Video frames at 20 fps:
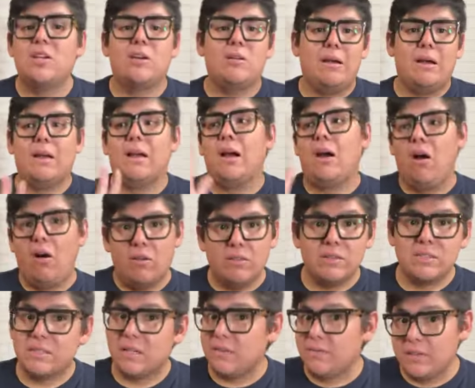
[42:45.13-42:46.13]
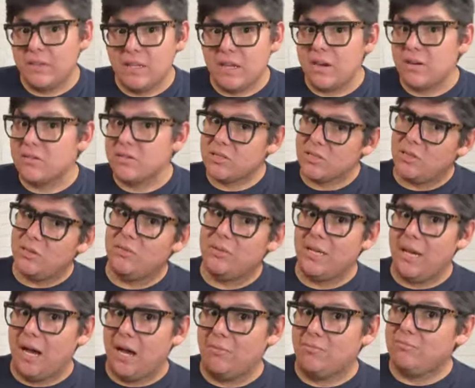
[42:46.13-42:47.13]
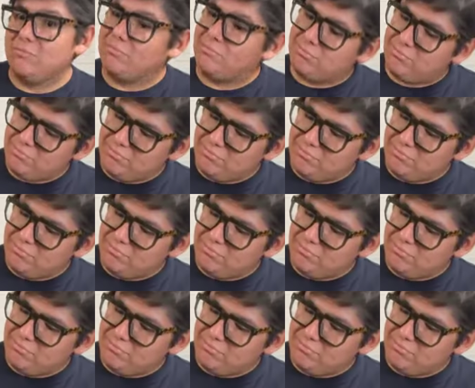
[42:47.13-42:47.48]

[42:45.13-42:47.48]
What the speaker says: you know, I got all the stuff in there. So, yeah.